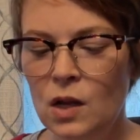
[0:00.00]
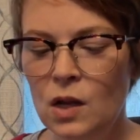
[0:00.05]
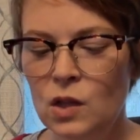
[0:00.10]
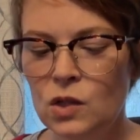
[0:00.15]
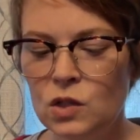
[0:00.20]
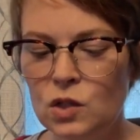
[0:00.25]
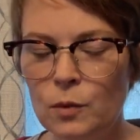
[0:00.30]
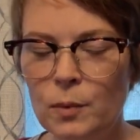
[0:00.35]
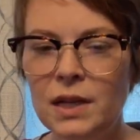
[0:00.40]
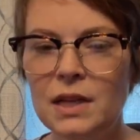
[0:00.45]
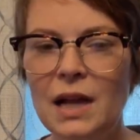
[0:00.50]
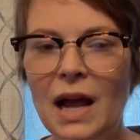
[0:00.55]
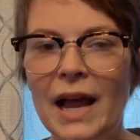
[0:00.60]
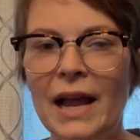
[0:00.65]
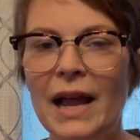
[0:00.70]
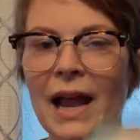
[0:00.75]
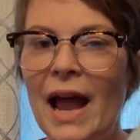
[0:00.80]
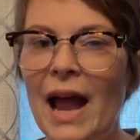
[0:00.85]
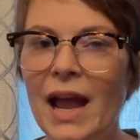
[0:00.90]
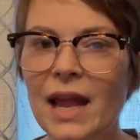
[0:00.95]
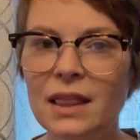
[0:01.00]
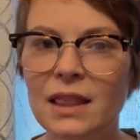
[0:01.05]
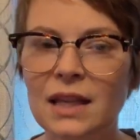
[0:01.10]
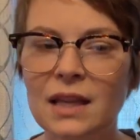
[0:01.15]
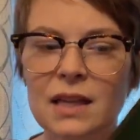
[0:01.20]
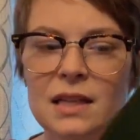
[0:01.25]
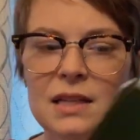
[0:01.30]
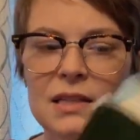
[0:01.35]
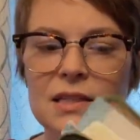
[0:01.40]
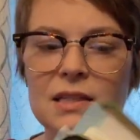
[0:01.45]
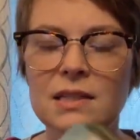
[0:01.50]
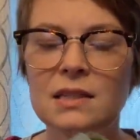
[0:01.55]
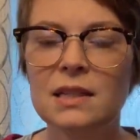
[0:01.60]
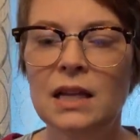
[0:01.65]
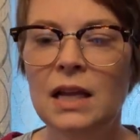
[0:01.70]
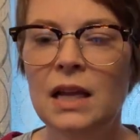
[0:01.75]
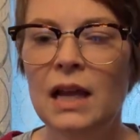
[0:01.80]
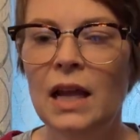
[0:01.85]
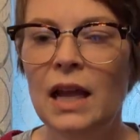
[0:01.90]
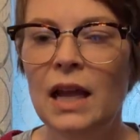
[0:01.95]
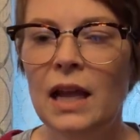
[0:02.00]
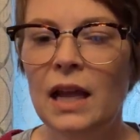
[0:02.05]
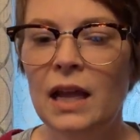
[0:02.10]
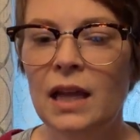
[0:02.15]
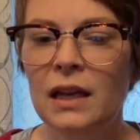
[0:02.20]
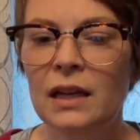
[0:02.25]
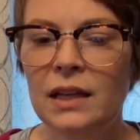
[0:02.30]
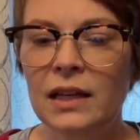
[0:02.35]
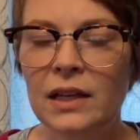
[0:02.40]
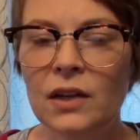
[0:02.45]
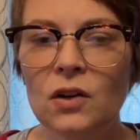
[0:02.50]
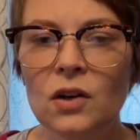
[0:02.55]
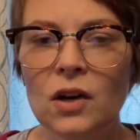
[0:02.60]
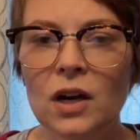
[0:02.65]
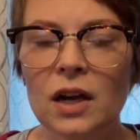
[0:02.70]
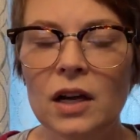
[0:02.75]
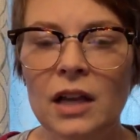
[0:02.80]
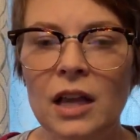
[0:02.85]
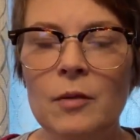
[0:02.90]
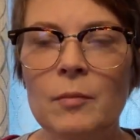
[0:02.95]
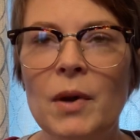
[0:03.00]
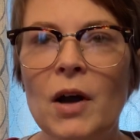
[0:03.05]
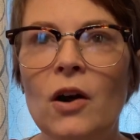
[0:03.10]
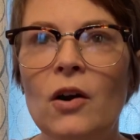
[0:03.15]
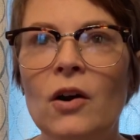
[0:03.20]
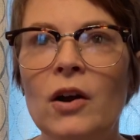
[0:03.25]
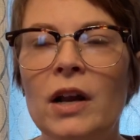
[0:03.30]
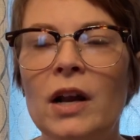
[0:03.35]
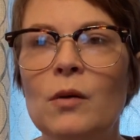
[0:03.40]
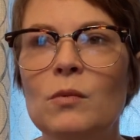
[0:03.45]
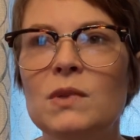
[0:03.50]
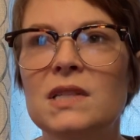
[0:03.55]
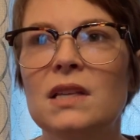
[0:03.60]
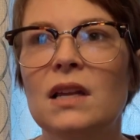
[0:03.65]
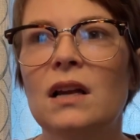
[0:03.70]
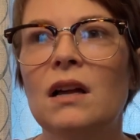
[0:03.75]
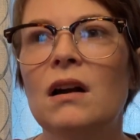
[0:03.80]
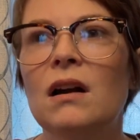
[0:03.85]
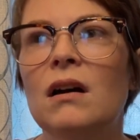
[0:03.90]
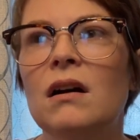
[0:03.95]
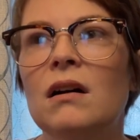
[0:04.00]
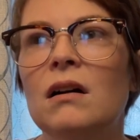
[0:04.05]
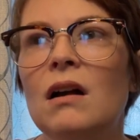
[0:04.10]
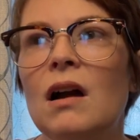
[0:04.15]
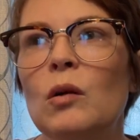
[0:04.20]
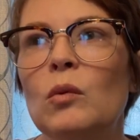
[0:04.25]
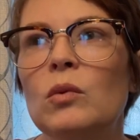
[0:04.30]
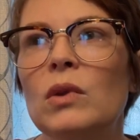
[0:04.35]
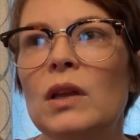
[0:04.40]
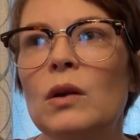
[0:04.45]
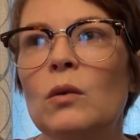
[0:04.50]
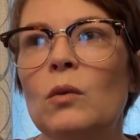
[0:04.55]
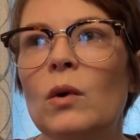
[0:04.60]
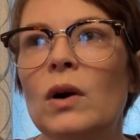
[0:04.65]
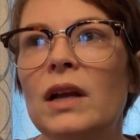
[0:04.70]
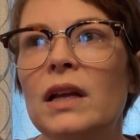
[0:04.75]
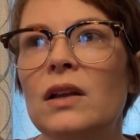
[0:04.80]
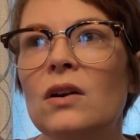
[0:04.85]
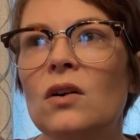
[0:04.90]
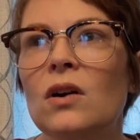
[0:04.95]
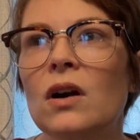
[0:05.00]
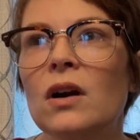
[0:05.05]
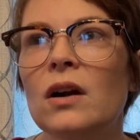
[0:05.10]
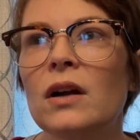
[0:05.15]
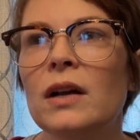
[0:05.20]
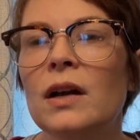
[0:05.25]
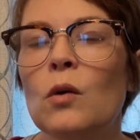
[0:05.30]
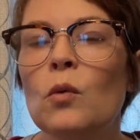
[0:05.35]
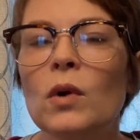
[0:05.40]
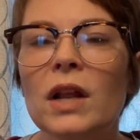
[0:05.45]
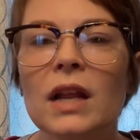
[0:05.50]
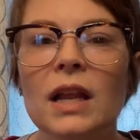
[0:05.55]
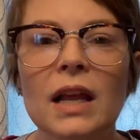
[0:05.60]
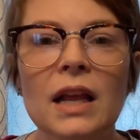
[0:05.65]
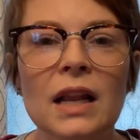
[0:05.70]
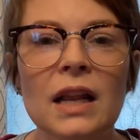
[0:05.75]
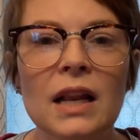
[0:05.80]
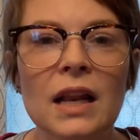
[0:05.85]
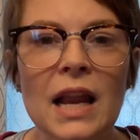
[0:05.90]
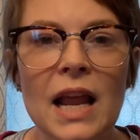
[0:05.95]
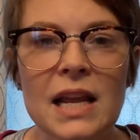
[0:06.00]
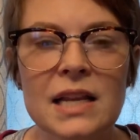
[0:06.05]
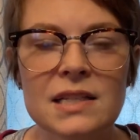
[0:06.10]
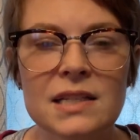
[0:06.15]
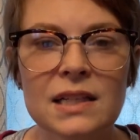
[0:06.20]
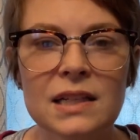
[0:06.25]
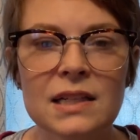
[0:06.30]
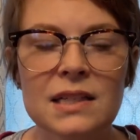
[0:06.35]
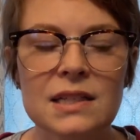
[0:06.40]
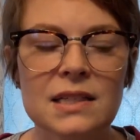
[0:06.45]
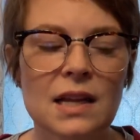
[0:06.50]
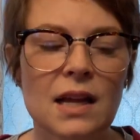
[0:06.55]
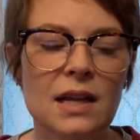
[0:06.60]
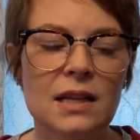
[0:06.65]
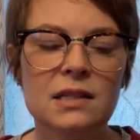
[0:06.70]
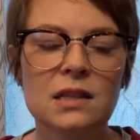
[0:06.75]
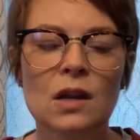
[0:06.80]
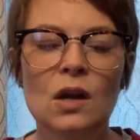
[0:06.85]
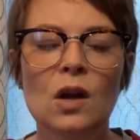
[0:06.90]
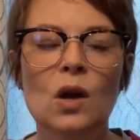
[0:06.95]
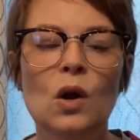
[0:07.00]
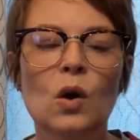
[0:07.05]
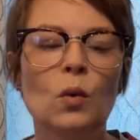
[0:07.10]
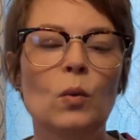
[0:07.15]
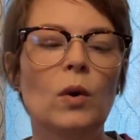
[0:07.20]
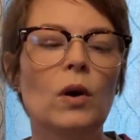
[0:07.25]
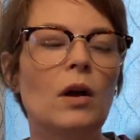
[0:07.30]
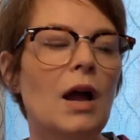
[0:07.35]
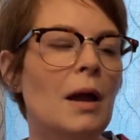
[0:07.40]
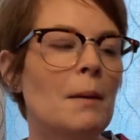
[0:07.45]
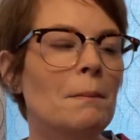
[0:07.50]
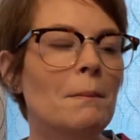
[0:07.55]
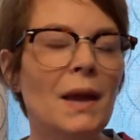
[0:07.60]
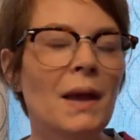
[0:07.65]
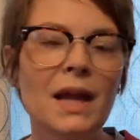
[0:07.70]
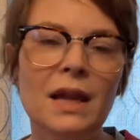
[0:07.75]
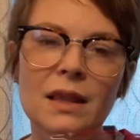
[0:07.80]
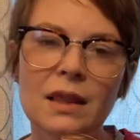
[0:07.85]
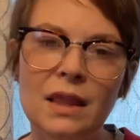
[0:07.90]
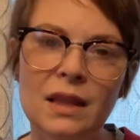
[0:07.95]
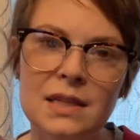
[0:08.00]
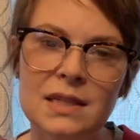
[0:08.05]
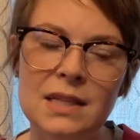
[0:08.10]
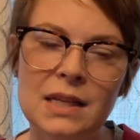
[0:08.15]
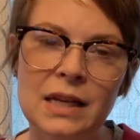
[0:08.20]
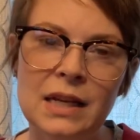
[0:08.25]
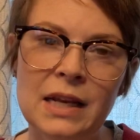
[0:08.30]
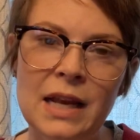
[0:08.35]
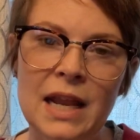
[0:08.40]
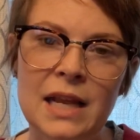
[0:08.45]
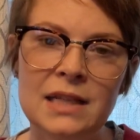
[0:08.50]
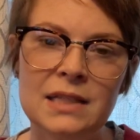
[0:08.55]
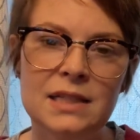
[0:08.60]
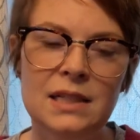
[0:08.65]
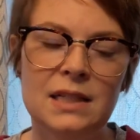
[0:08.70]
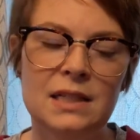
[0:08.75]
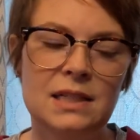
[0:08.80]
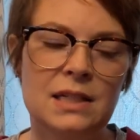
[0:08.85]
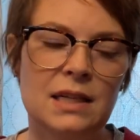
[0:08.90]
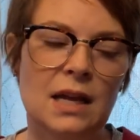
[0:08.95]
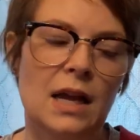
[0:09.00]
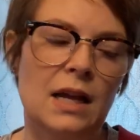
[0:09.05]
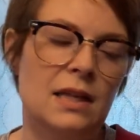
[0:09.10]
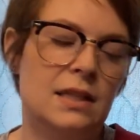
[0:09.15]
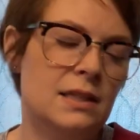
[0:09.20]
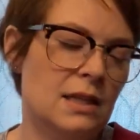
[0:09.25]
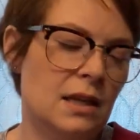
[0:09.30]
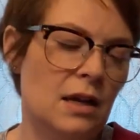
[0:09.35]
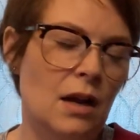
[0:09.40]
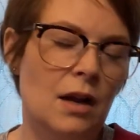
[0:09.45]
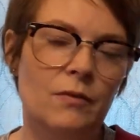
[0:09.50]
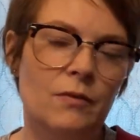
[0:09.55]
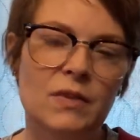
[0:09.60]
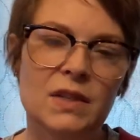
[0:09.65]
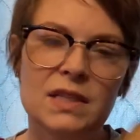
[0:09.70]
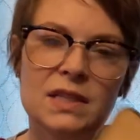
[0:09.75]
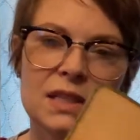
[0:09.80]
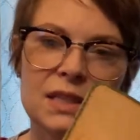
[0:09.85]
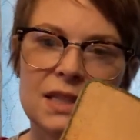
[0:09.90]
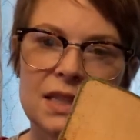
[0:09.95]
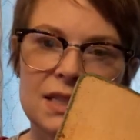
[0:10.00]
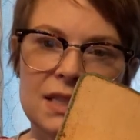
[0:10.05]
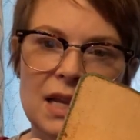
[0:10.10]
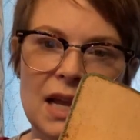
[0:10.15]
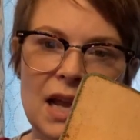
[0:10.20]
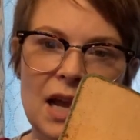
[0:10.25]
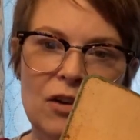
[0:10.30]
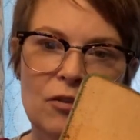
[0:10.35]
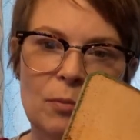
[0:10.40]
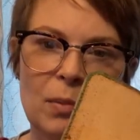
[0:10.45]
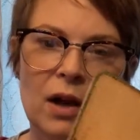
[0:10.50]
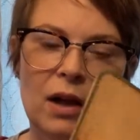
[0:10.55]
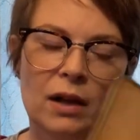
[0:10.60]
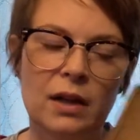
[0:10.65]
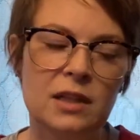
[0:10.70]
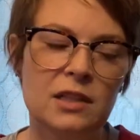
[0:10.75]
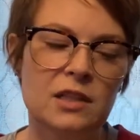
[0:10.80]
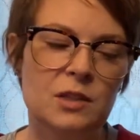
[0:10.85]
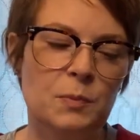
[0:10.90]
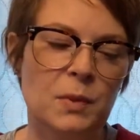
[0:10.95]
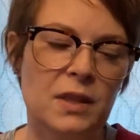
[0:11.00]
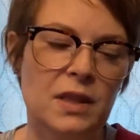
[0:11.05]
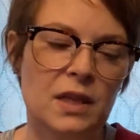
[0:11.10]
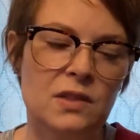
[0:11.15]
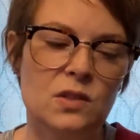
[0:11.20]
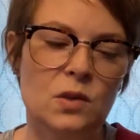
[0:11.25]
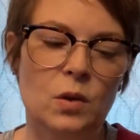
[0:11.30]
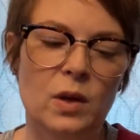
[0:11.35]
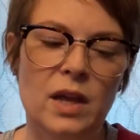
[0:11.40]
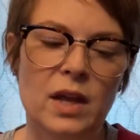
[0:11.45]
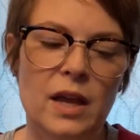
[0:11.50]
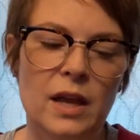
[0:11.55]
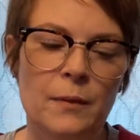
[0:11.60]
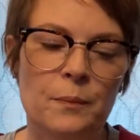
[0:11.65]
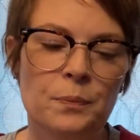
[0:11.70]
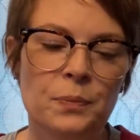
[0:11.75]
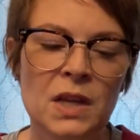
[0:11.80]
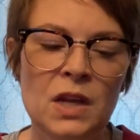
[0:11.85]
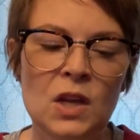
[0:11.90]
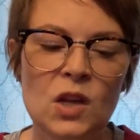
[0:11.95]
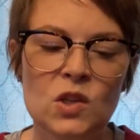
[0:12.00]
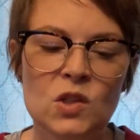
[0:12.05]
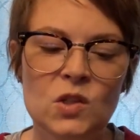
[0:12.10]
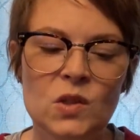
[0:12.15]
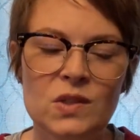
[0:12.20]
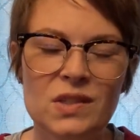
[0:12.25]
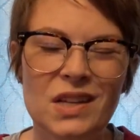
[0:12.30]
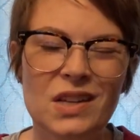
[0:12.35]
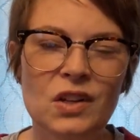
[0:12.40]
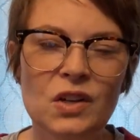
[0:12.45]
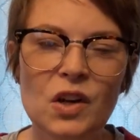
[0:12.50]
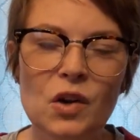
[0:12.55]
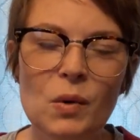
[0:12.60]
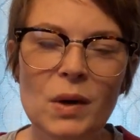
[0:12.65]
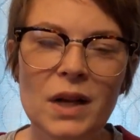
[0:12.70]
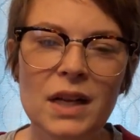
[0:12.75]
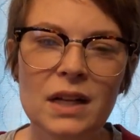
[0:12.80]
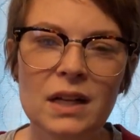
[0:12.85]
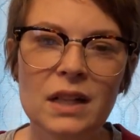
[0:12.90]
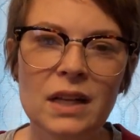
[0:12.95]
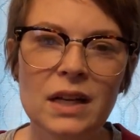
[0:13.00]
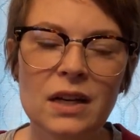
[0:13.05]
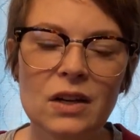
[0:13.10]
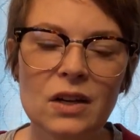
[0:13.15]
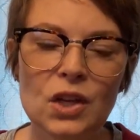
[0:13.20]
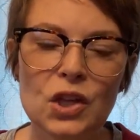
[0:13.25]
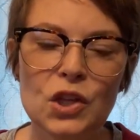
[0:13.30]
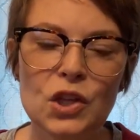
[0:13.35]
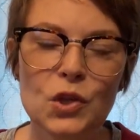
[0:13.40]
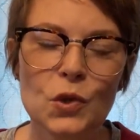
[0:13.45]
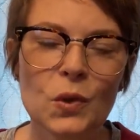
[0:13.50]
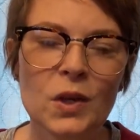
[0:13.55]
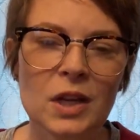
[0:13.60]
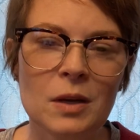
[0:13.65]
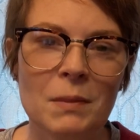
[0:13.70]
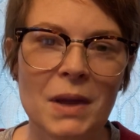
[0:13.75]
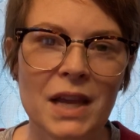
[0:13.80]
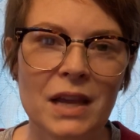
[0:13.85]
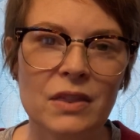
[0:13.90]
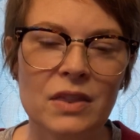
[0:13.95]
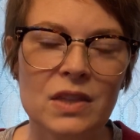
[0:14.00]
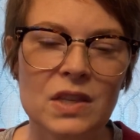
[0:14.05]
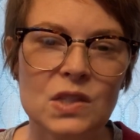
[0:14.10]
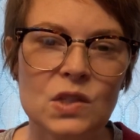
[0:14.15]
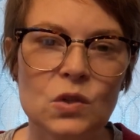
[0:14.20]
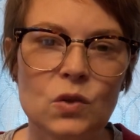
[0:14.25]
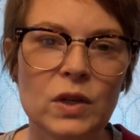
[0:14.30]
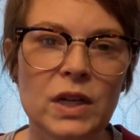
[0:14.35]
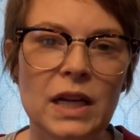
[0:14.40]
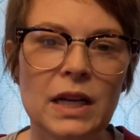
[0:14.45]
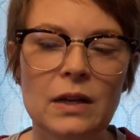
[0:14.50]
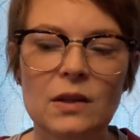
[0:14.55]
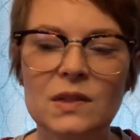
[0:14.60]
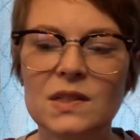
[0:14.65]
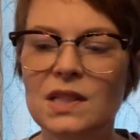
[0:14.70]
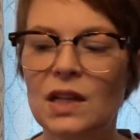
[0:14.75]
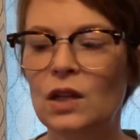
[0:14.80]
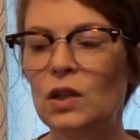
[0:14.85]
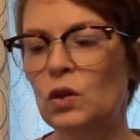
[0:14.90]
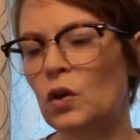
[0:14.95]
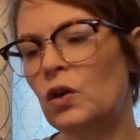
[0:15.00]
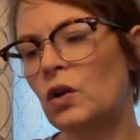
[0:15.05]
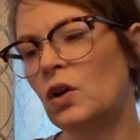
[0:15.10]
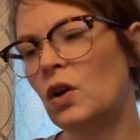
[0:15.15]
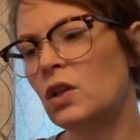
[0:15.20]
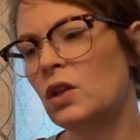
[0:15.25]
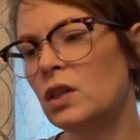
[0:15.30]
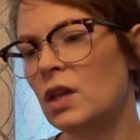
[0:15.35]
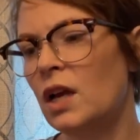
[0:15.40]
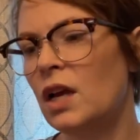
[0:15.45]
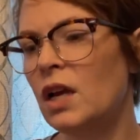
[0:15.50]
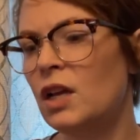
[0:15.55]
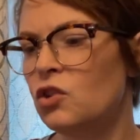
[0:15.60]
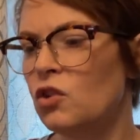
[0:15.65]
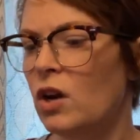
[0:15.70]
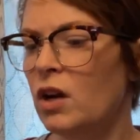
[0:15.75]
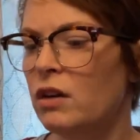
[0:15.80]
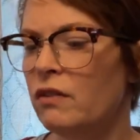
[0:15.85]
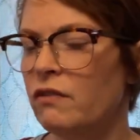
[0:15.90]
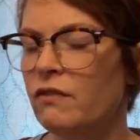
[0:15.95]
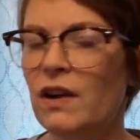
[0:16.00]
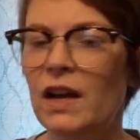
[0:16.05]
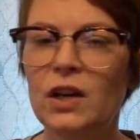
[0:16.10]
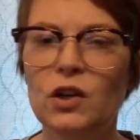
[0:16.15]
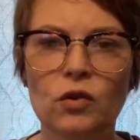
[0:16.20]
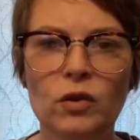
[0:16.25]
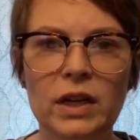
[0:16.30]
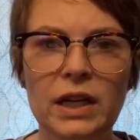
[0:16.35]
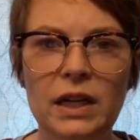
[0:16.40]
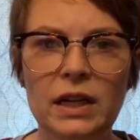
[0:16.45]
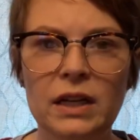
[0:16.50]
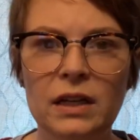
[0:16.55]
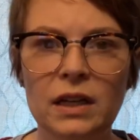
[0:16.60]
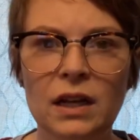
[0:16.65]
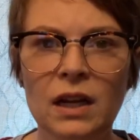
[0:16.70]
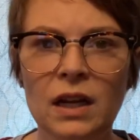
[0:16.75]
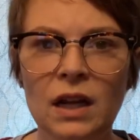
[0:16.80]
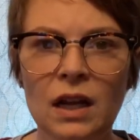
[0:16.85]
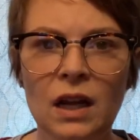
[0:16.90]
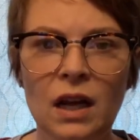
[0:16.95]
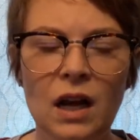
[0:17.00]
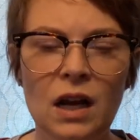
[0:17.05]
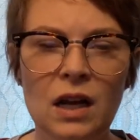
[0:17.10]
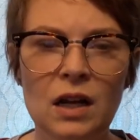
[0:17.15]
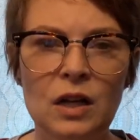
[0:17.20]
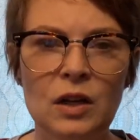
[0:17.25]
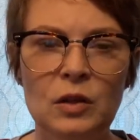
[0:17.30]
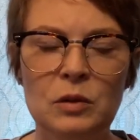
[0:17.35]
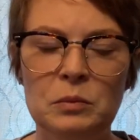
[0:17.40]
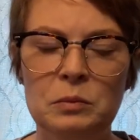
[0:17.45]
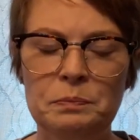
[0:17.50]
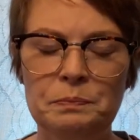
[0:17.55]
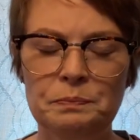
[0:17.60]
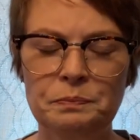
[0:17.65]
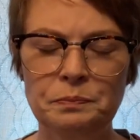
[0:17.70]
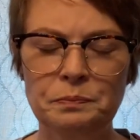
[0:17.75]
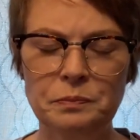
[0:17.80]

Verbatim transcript: So, but I had this, and Gilhart came out, and I was like, oh, I really want Gilhart, and I wanted it in an A six size. Well, I made this in an A six size. It obviously doesn't have pockets, but that's okay. So I was like, you know what, Claire, you can make this green. I was like looking online, trying to find green um,